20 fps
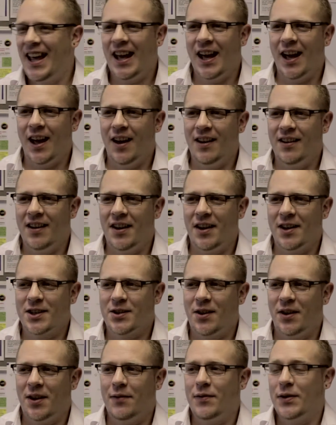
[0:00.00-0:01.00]
And I
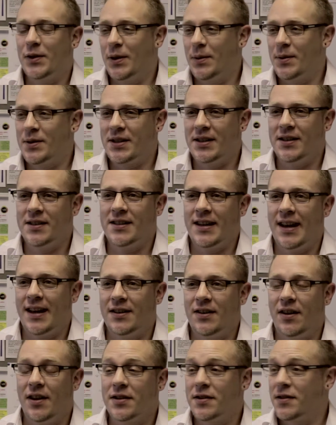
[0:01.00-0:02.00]
signed up for courses,
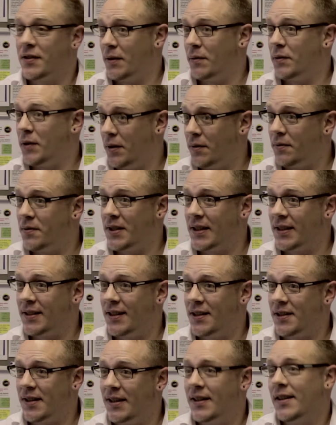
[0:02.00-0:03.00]
and I still do 6
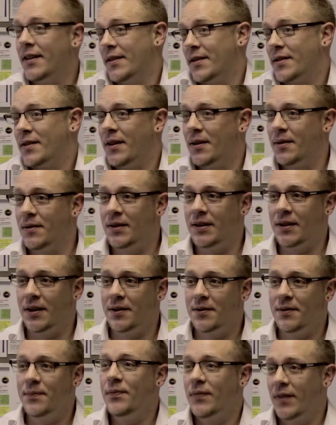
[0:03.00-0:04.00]
years later. So, you
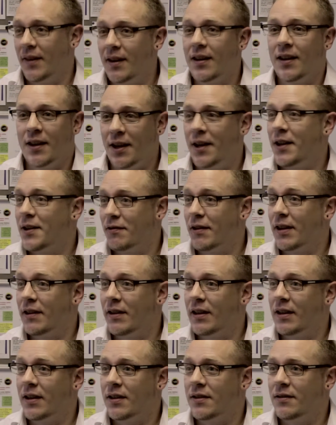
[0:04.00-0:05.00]
know, it's really,
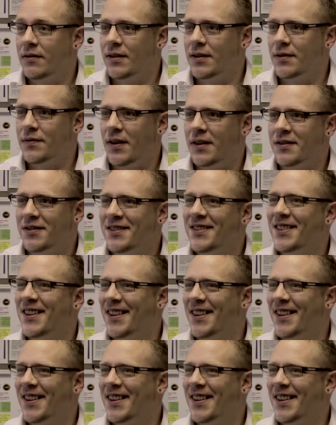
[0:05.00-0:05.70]
really good. It's fun.